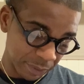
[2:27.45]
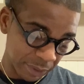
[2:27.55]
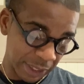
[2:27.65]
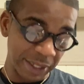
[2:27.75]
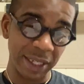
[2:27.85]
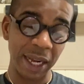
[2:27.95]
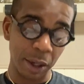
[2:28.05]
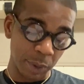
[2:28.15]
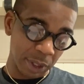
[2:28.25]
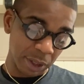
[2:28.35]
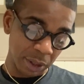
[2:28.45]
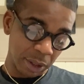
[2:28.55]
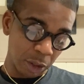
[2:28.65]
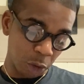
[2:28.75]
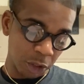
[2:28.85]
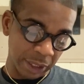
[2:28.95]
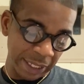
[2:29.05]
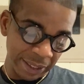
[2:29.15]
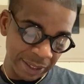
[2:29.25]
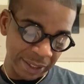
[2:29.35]
They said our
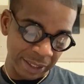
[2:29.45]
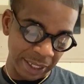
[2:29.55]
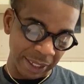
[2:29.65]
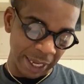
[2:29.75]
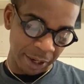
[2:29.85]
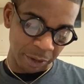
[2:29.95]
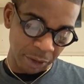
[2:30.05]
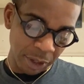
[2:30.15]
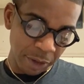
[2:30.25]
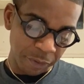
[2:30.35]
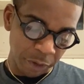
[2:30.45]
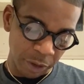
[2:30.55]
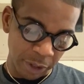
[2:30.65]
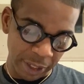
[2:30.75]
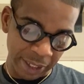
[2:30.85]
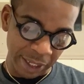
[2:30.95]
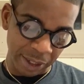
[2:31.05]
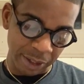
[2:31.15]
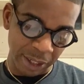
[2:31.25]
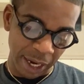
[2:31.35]
authenticity allowed for
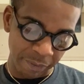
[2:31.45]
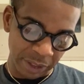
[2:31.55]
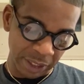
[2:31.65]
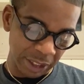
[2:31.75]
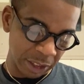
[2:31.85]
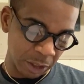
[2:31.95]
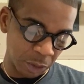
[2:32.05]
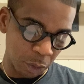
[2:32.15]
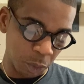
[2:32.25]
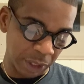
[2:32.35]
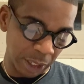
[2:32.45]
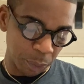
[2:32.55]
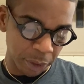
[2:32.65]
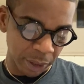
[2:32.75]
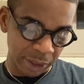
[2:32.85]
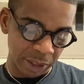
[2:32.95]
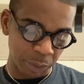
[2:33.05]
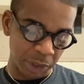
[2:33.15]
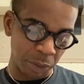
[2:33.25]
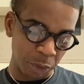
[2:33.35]
their conversation with their partner to
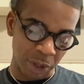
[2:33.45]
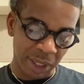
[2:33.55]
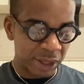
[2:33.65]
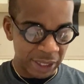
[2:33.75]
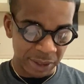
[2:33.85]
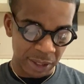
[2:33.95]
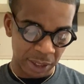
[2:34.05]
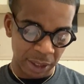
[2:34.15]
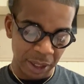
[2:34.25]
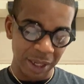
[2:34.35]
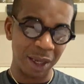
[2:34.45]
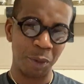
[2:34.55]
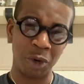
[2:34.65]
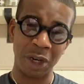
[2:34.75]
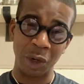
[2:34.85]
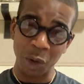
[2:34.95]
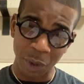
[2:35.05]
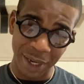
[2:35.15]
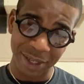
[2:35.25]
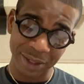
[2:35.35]
be more authentic and more
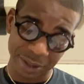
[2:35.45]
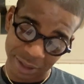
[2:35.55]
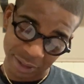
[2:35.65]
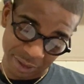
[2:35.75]
nuanced.